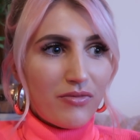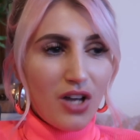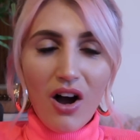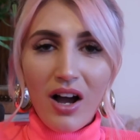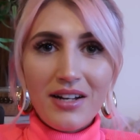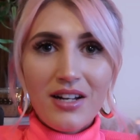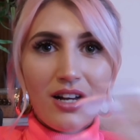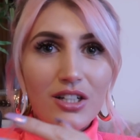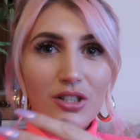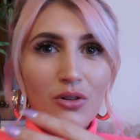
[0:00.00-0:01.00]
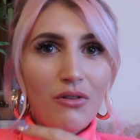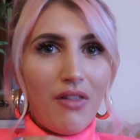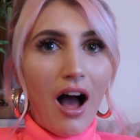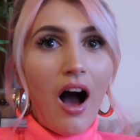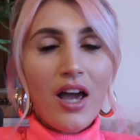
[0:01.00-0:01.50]
tiredness and all of
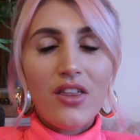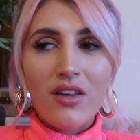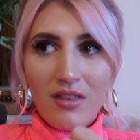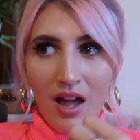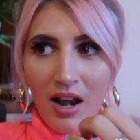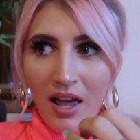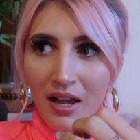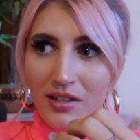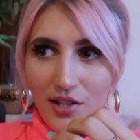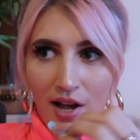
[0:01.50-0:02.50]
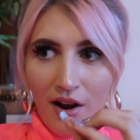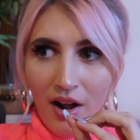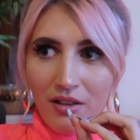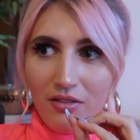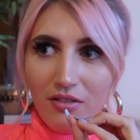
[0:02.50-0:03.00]
that, I think they're linked, and
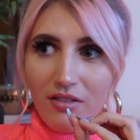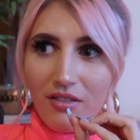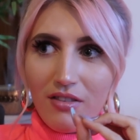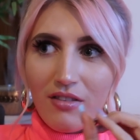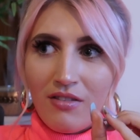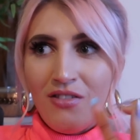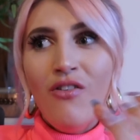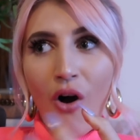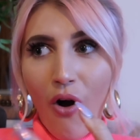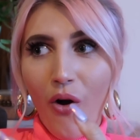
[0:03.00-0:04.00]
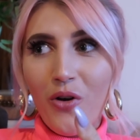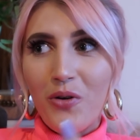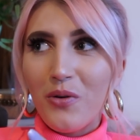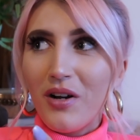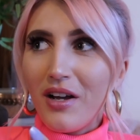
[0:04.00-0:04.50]
I
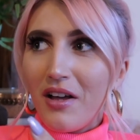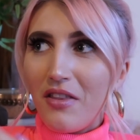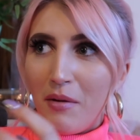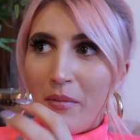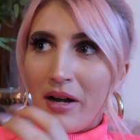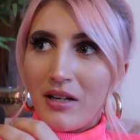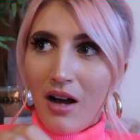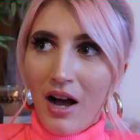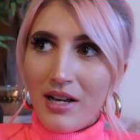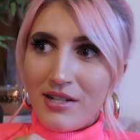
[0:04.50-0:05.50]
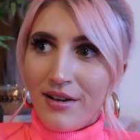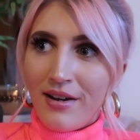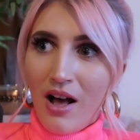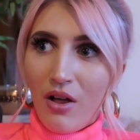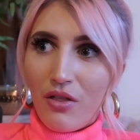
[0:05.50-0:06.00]
know that my gut is
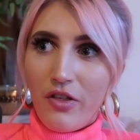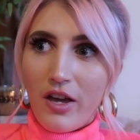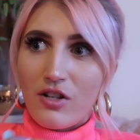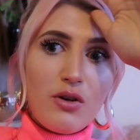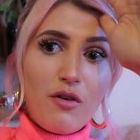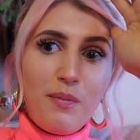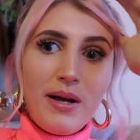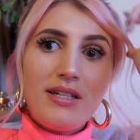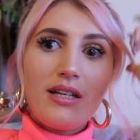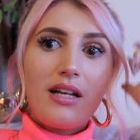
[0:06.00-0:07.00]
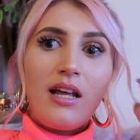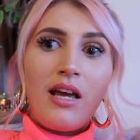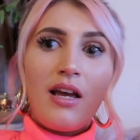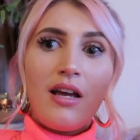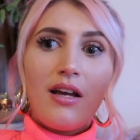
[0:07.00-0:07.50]
unhealthy. So I've
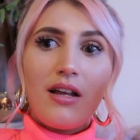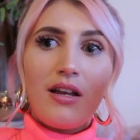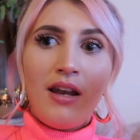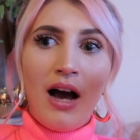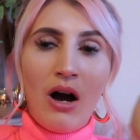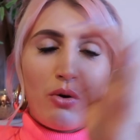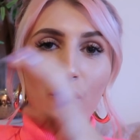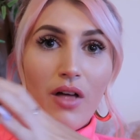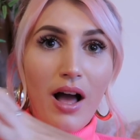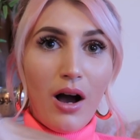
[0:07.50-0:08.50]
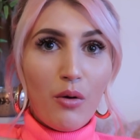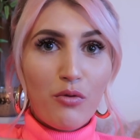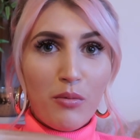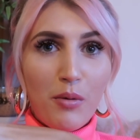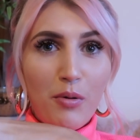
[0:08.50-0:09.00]
basically now got the help
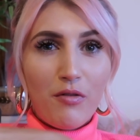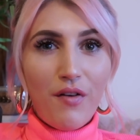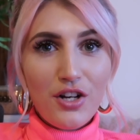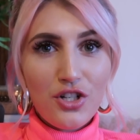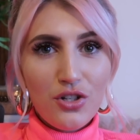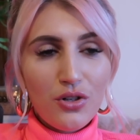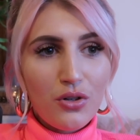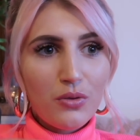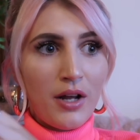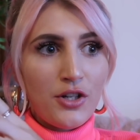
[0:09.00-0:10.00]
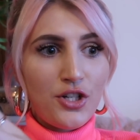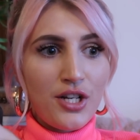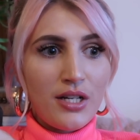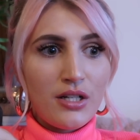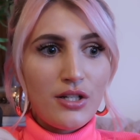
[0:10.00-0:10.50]
from a professional, and
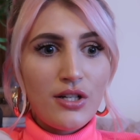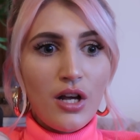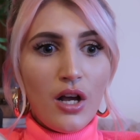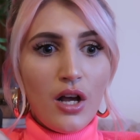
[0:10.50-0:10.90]
she's